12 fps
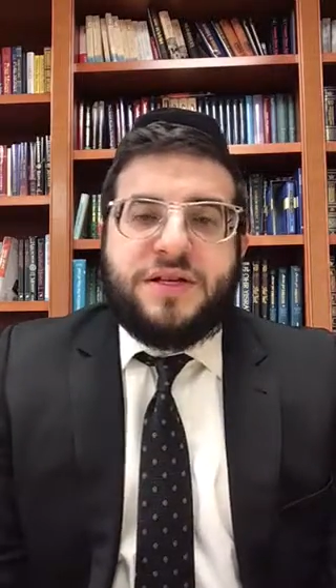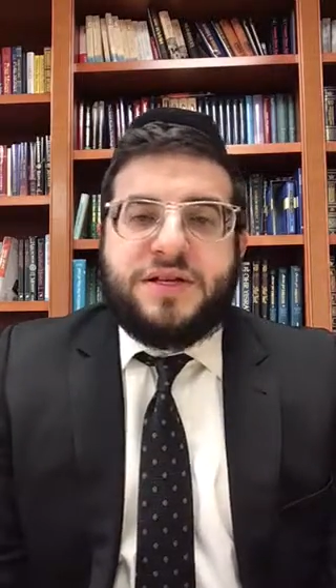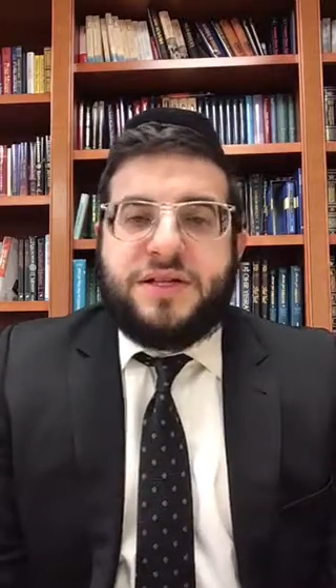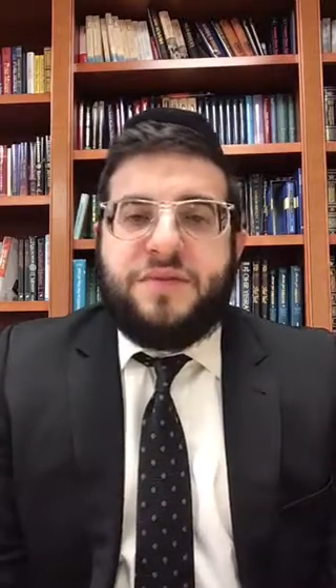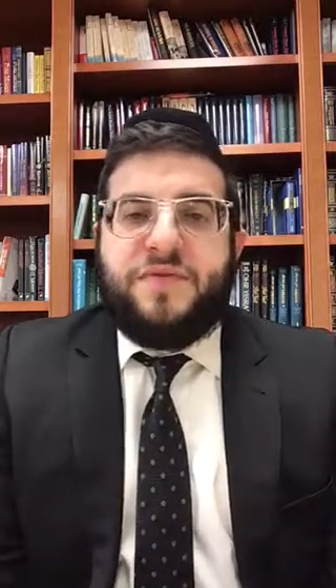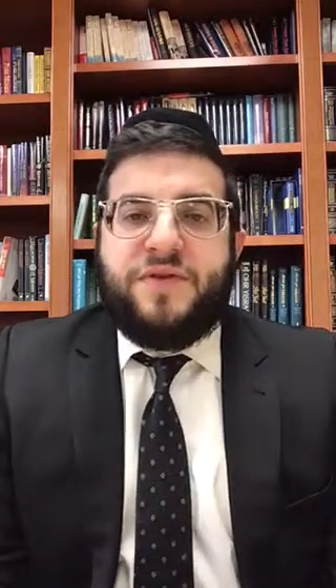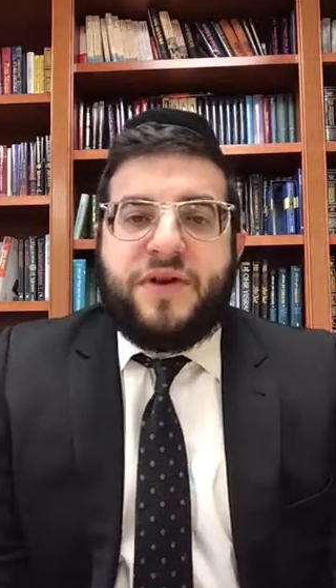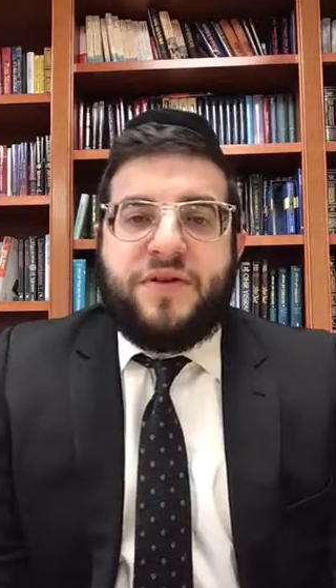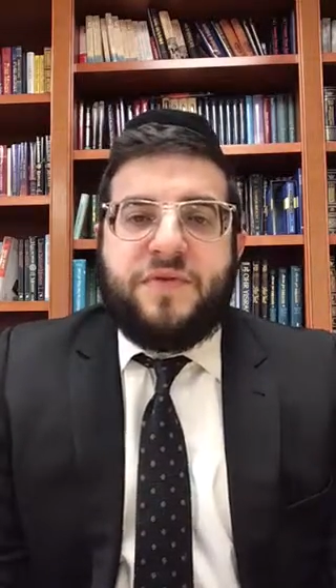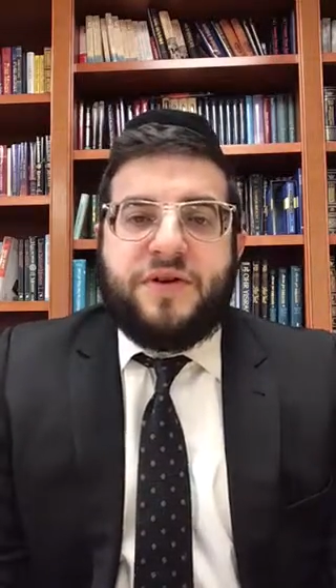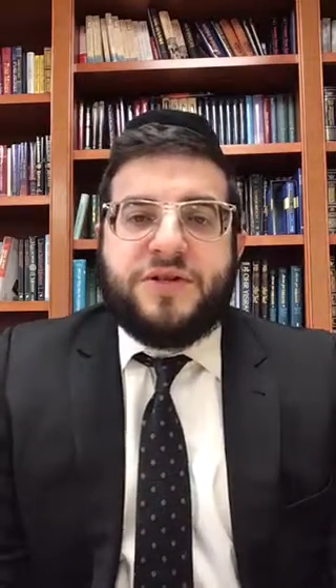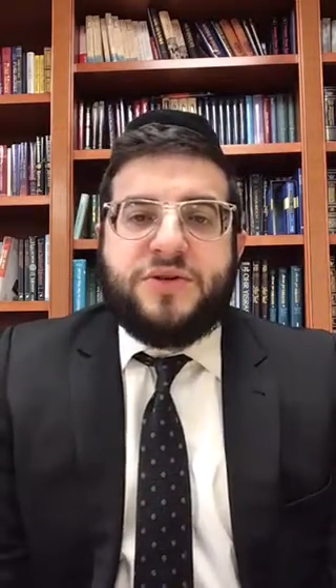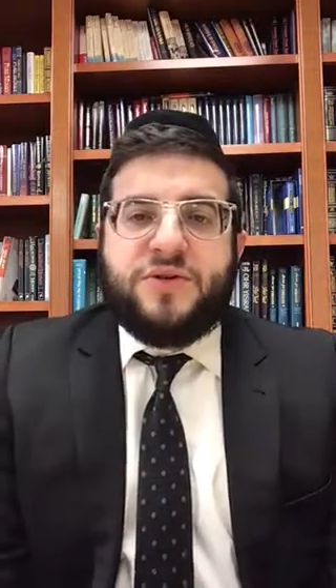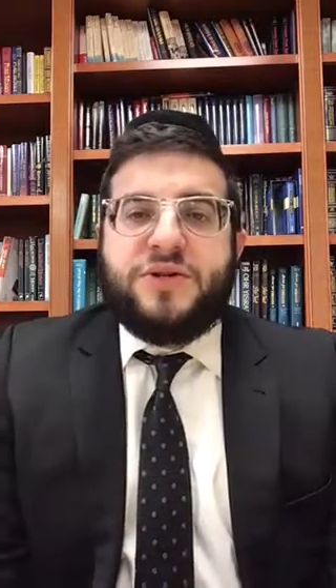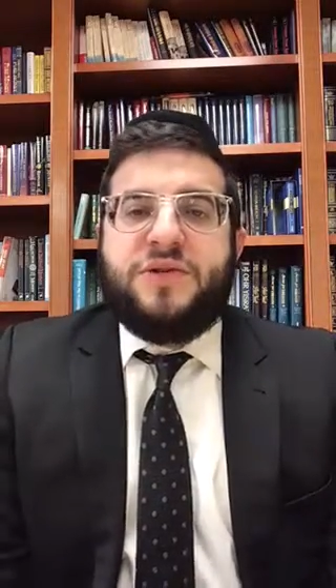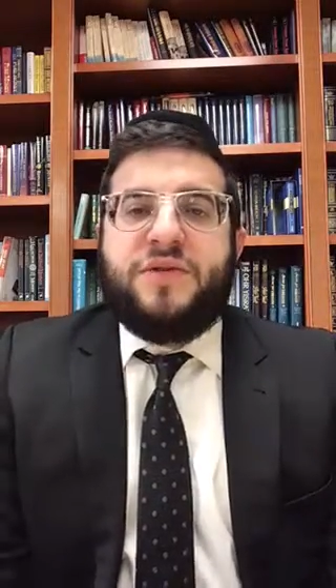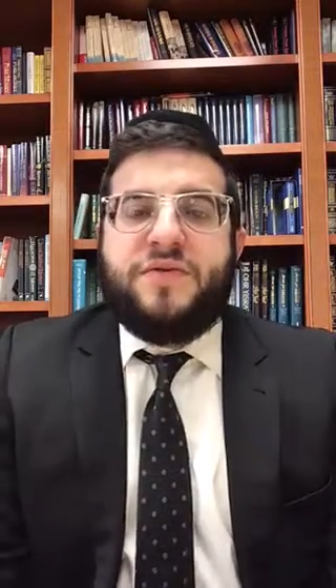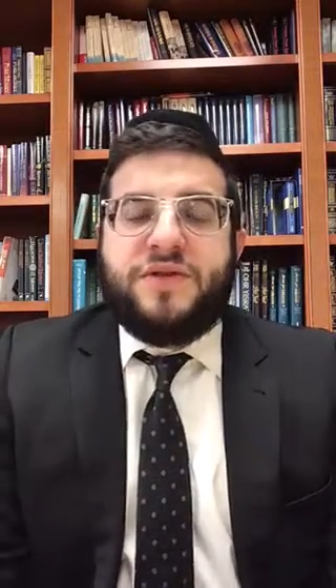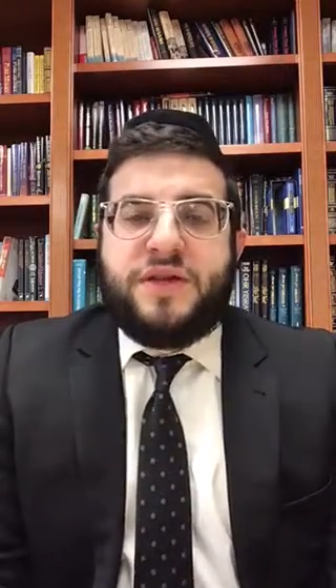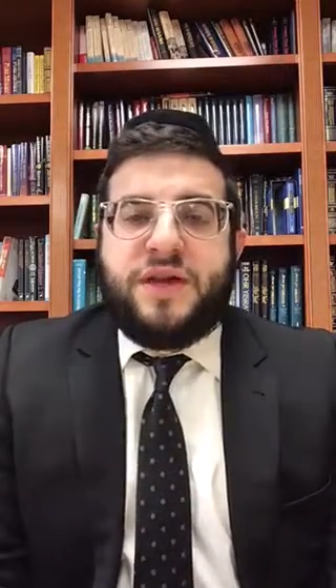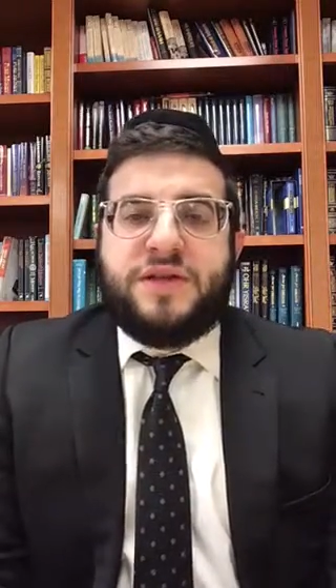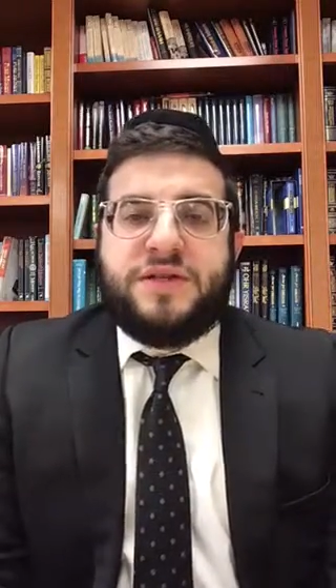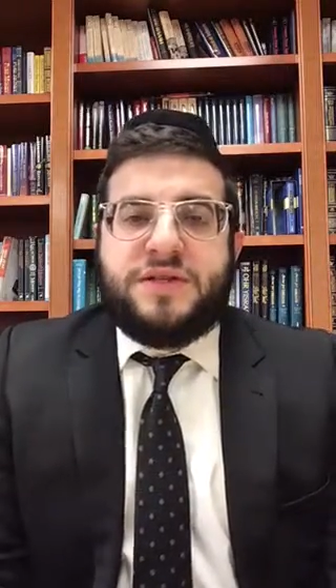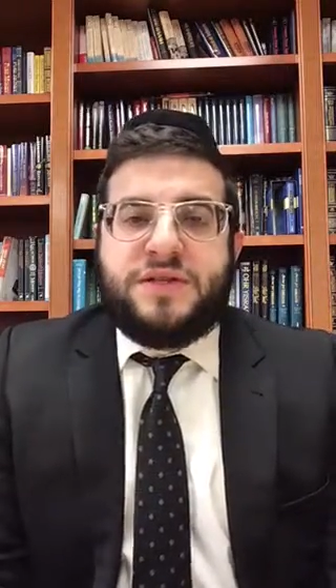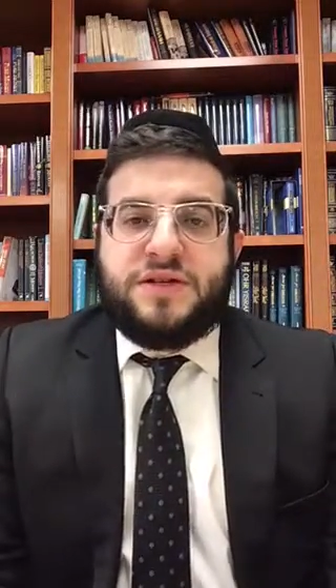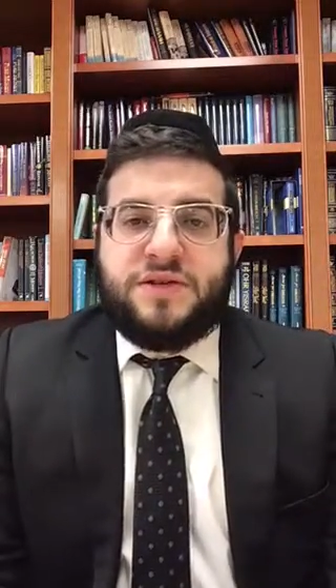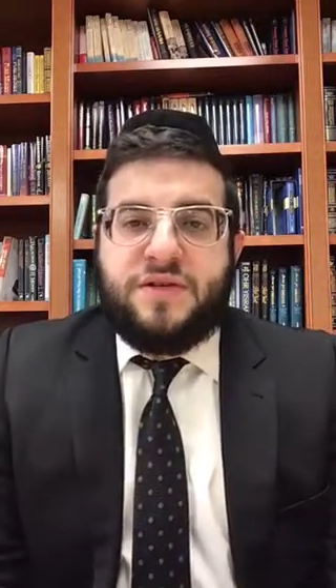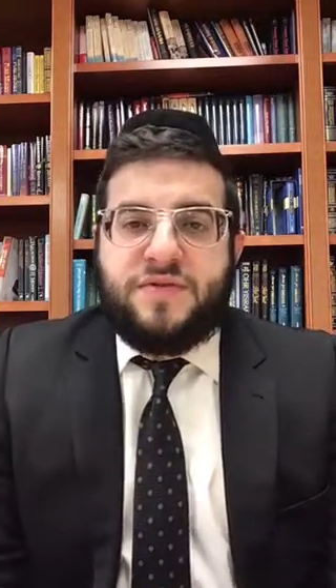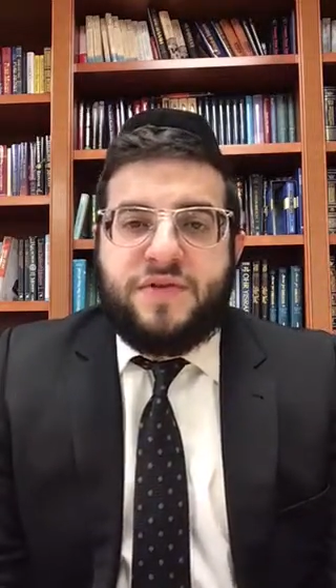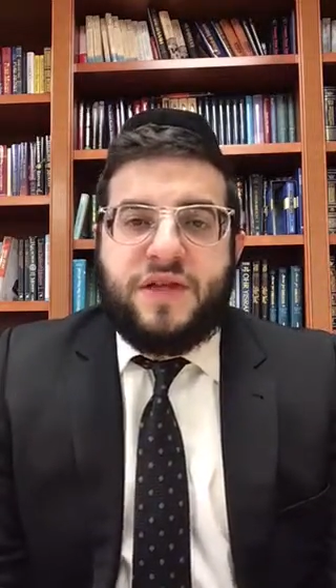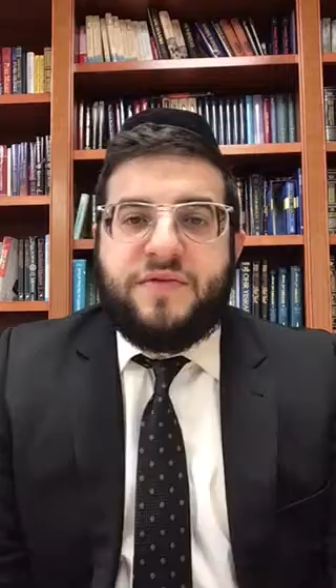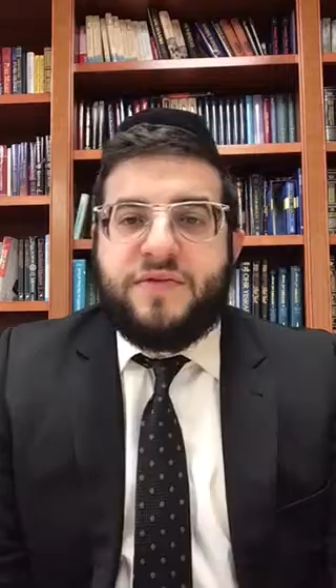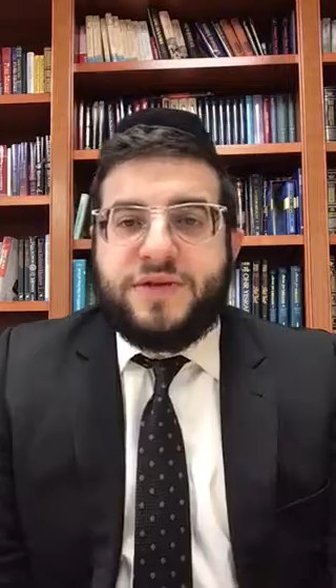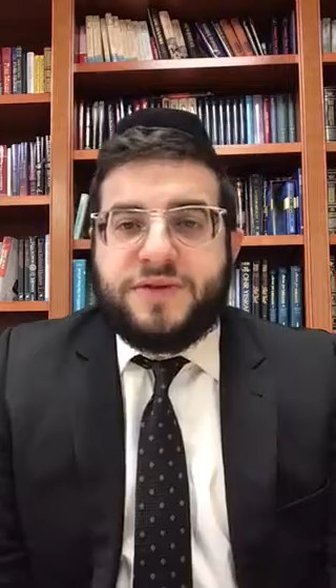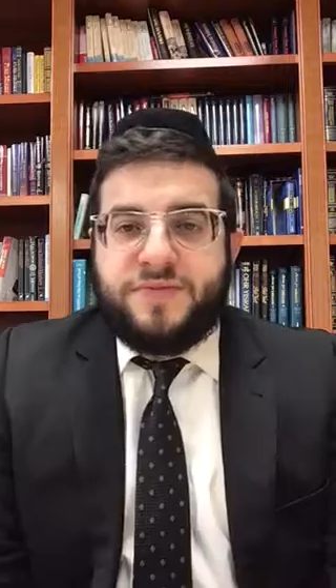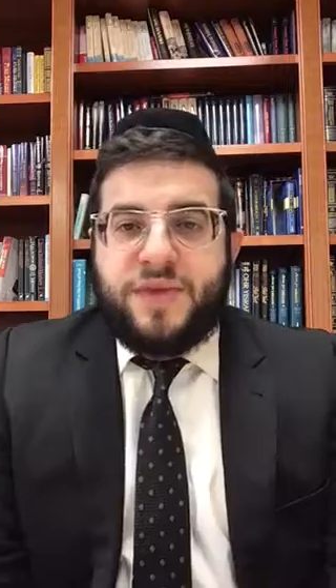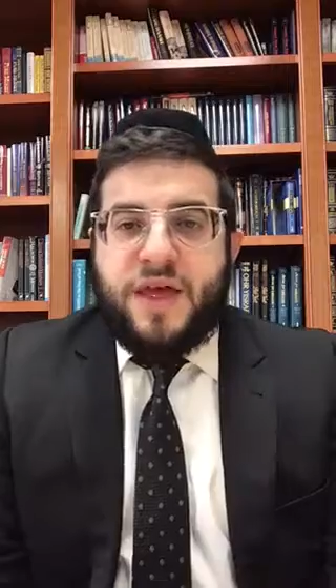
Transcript: a symphony of all sorts of different tastes and flavors.